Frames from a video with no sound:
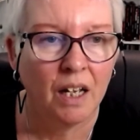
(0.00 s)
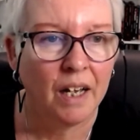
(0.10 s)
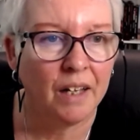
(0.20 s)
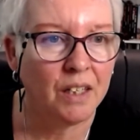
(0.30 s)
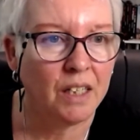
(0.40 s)

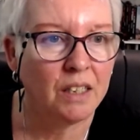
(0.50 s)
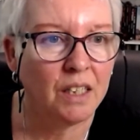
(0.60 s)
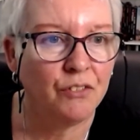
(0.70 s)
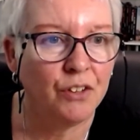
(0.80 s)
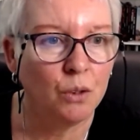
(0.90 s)
And then
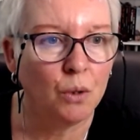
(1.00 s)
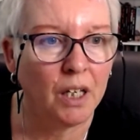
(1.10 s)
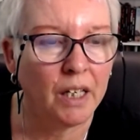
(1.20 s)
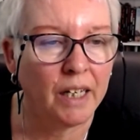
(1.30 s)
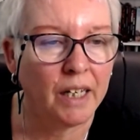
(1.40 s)
if you're
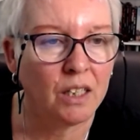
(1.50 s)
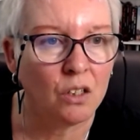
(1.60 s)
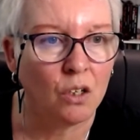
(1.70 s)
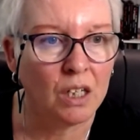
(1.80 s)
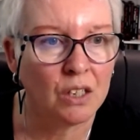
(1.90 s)
looking at the
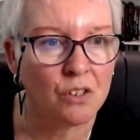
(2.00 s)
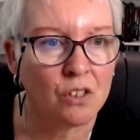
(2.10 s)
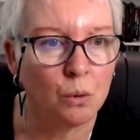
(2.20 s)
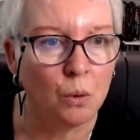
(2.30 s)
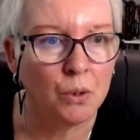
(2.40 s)
9 of
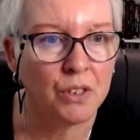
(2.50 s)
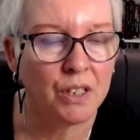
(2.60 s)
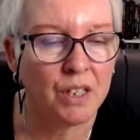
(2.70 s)
Swords,